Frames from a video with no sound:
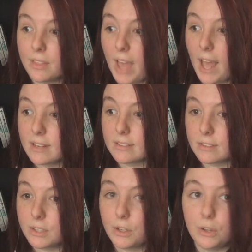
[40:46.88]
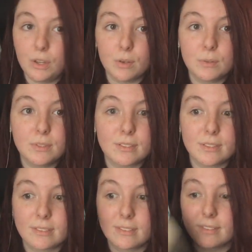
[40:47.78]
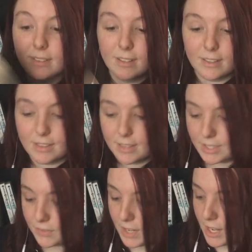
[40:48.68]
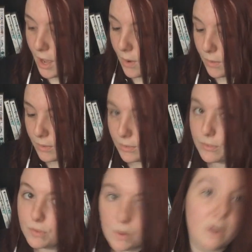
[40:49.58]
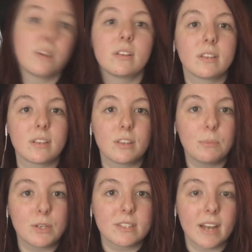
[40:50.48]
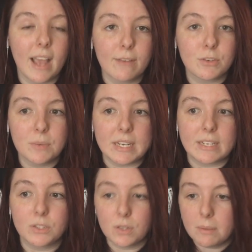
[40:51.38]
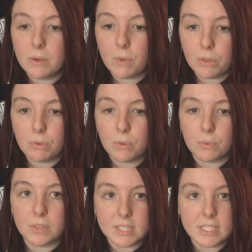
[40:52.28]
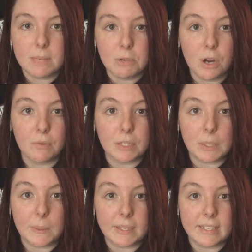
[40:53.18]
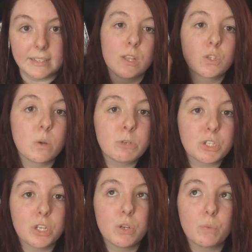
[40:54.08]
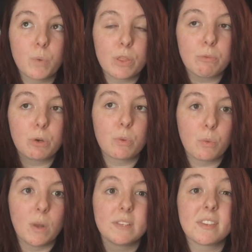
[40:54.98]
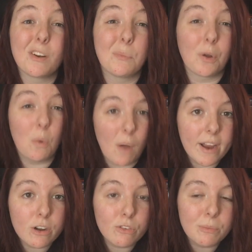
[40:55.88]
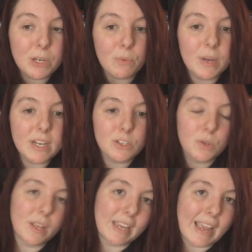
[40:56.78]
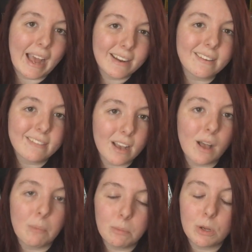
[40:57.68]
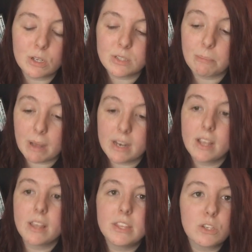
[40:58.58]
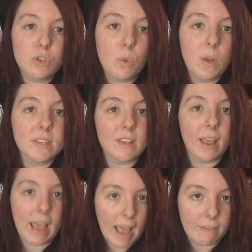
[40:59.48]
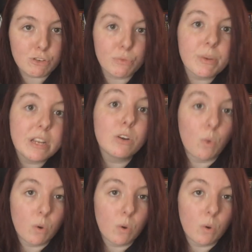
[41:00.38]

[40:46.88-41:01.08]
that concludes this video for the books that I have to read. So let me run through this TBR really quickly. So I'm just gonna run through the ones that are required for me to read. So like I added a couple books, but these are the ones that I have to read